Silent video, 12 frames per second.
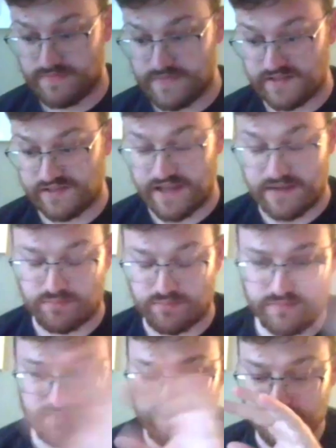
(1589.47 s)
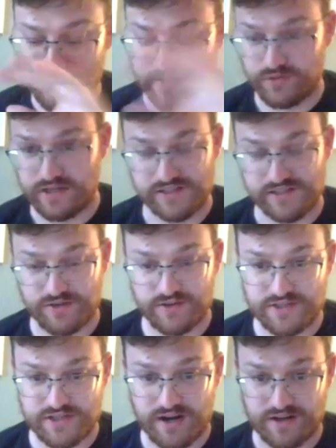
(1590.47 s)
this this prehistoric
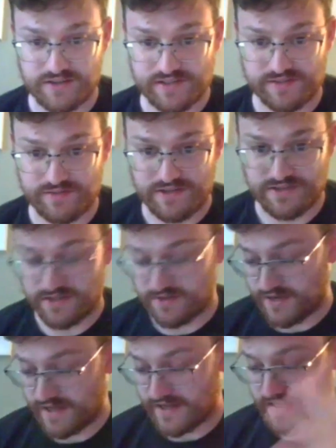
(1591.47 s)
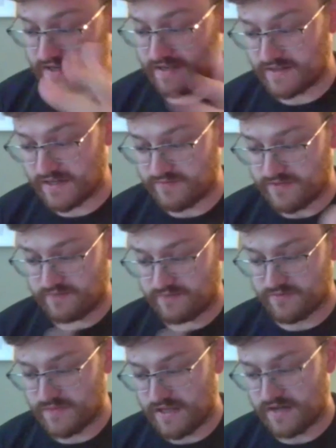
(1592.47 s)
shark, this creature, and then it kind of then
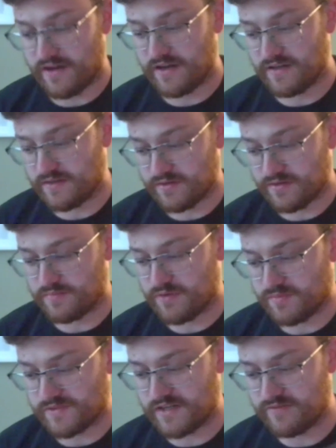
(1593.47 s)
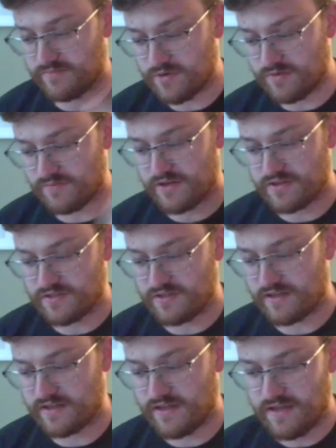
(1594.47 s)
from then on the other poems kind of move on to
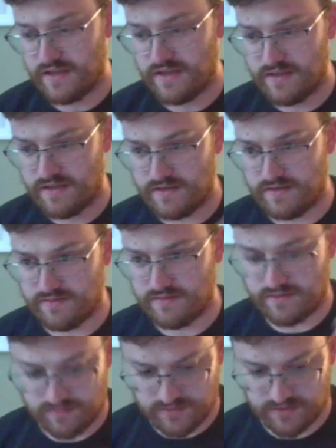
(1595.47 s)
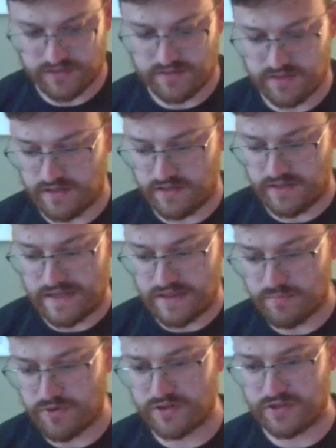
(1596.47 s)
like the like in
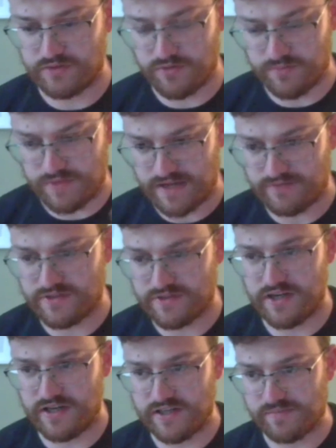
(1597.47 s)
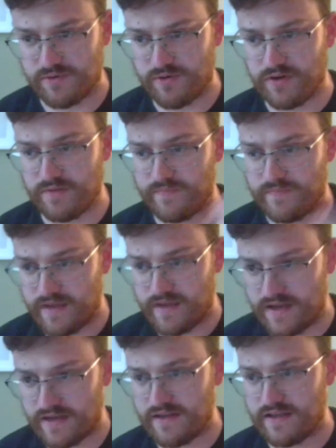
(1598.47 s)
the birthing room we have the child is born
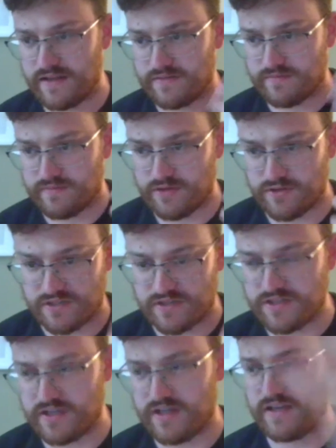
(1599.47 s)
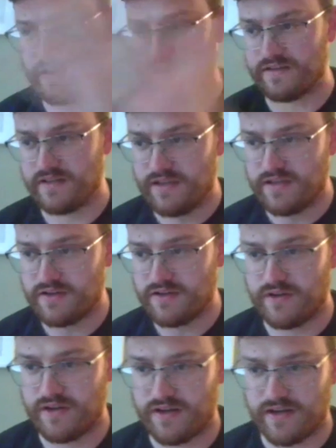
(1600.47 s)
and like nourishing the child and
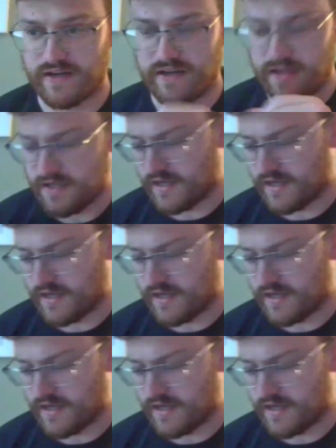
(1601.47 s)
going on and